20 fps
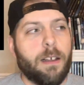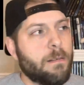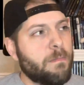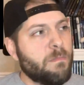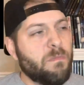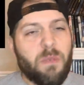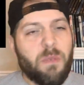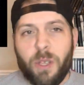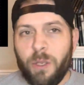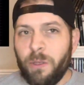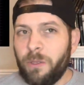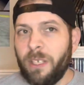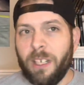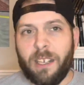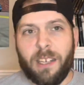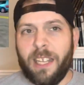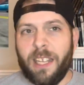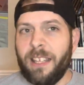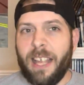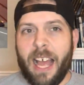
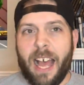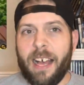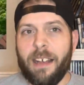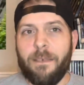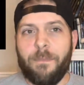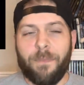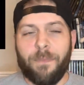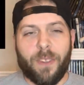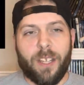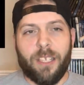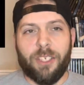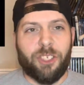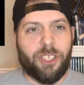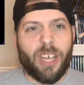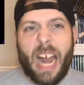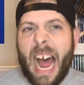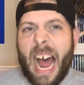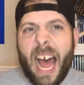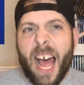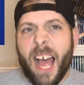music that
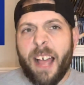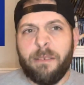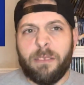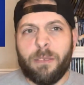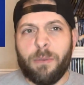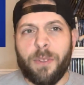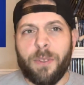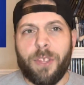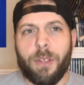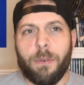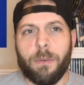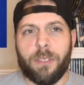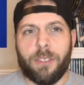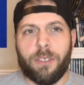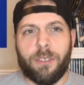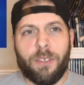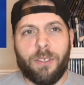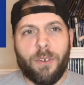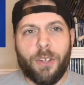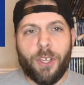jives with you with
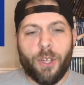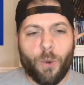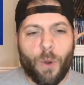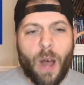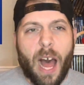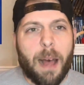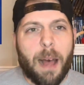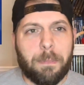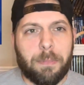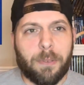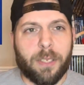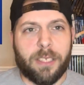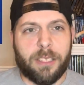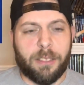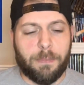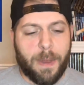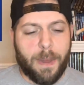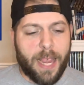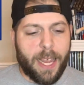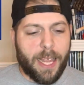
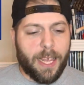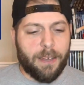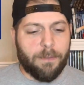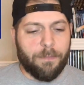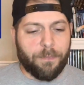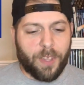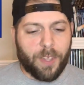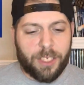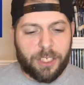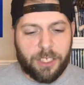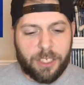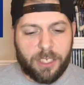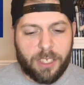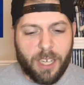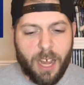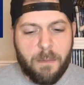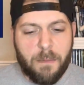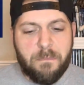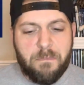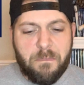Studiopolis, man. It's just
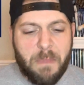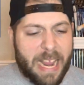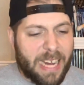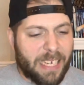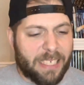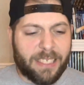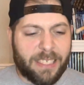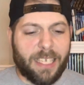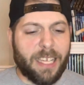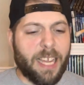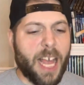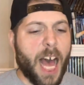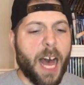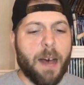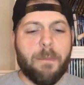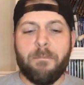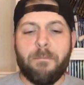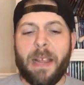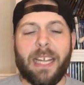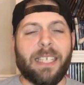amazing
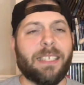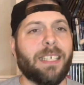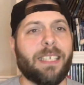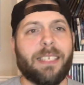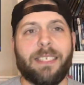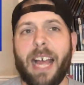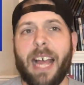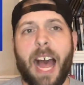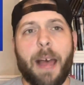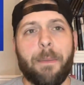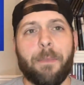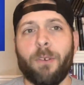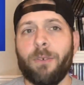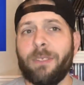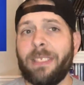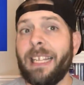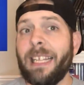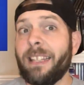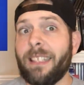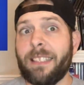time. Of
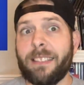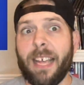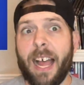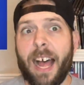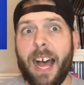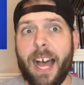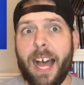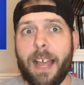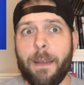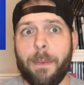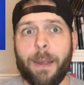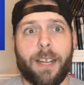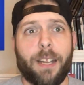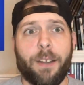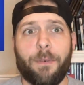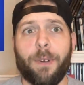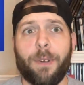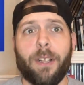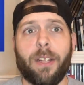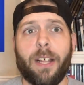course, at the time, I
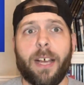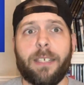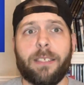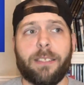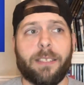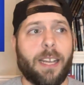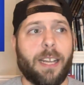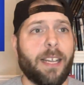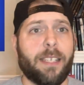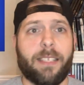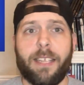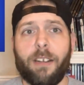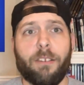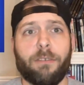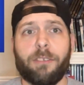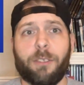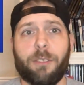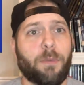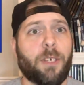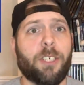didn't realize the Nintendo
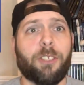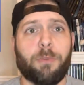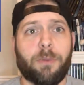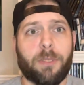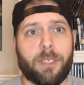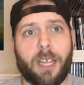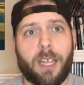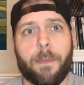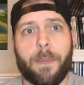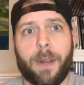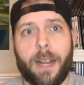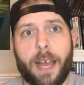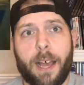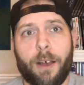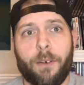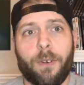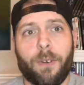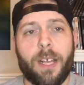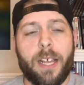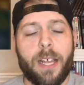Switch was coming
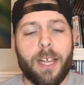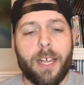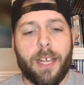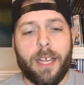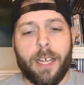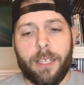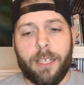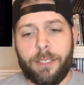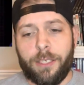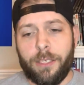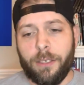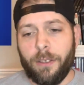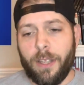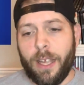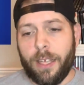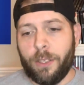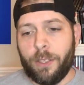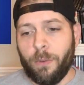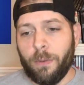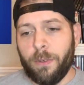out until
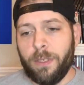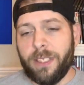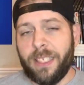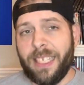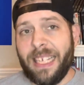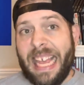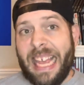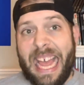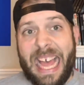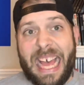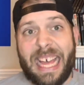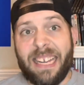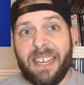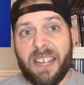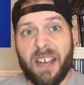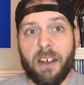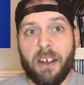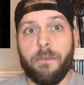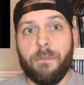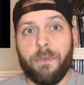like towards the
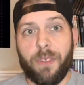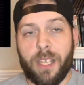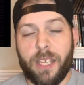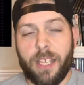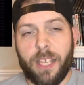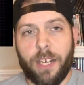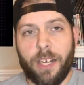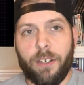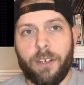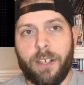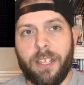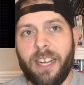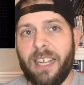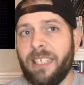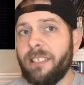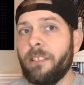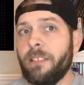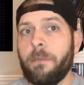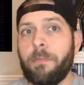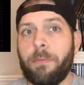end of the year, and I
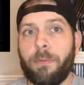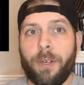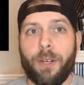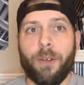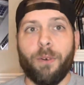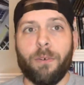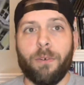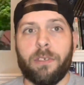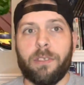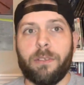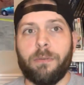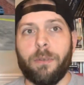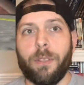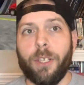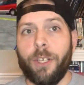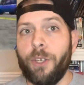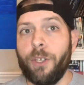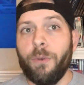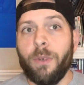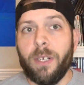saw pre-orders for the
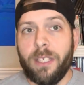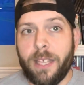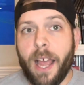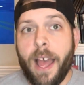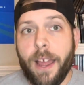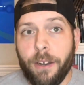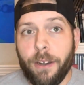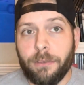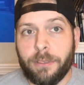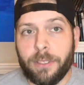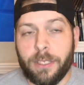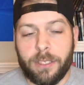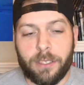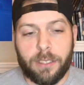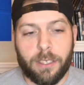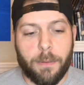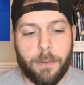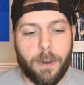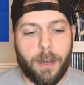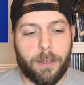new Nintendo
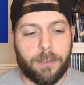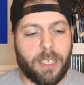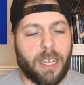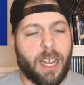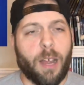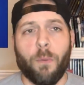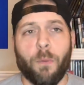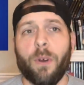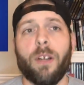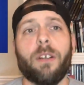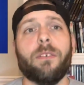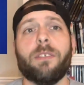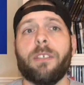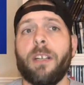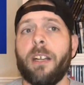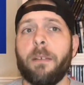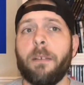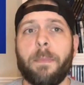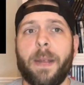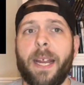system, and I was like, I wonder if
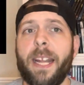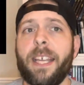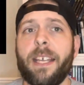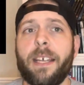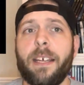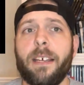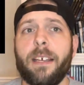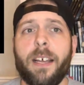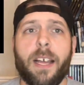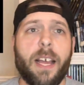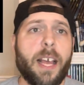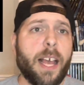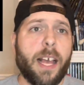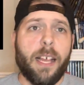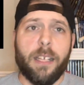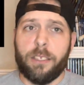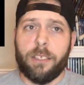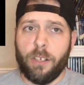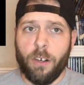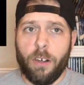Sonic Mania
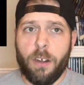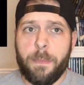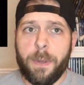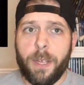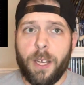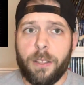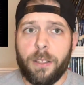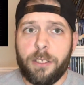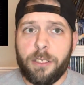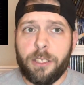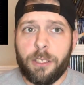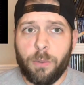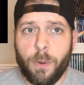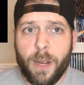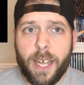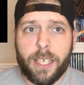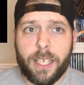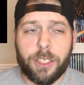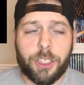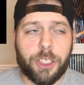is going to be on the
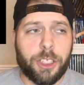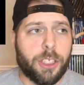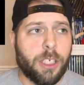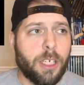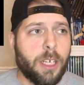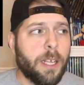Switch.